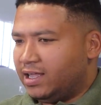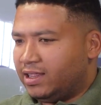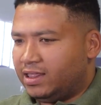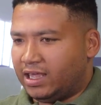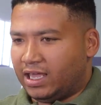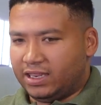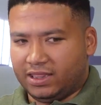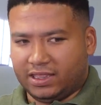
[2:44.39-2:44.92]

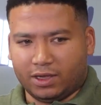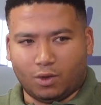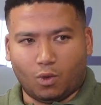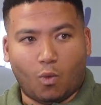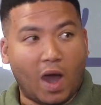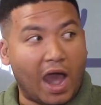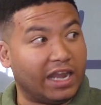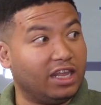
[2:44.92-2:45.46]
Then the
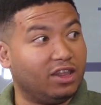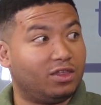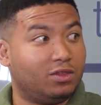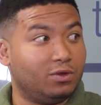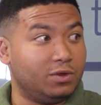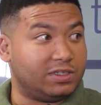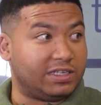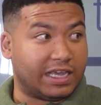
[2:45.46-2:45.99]
wine
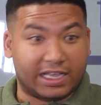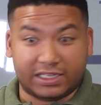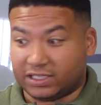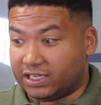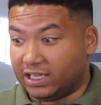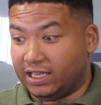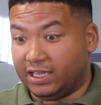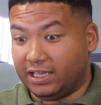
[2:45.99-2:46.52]

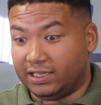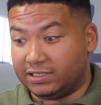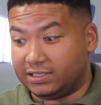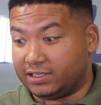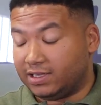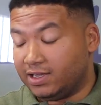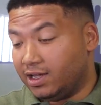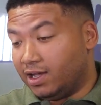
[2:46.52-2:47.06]
enthusiast
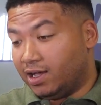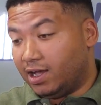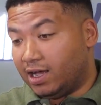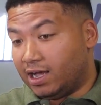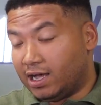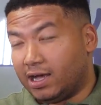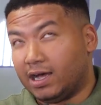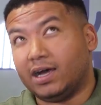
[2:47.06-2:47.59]
is,
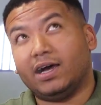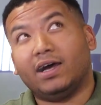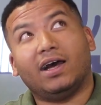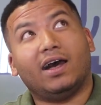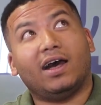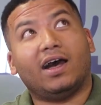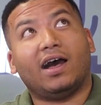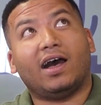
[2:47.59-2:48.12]
I
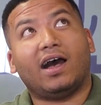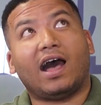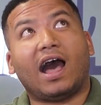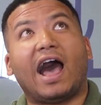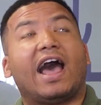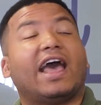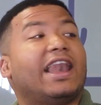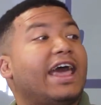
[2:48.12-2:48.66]

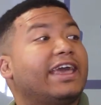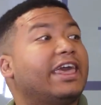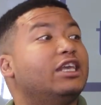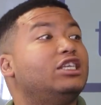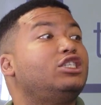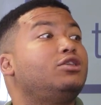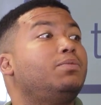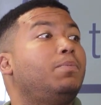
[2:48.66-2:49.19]
like
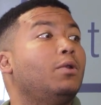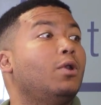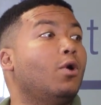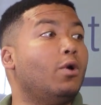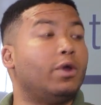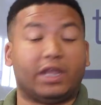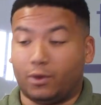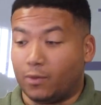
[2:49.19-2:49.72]

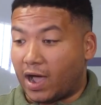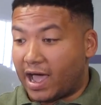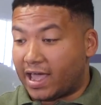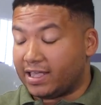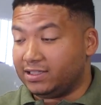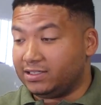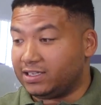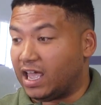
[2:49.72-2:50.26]
exploring wines.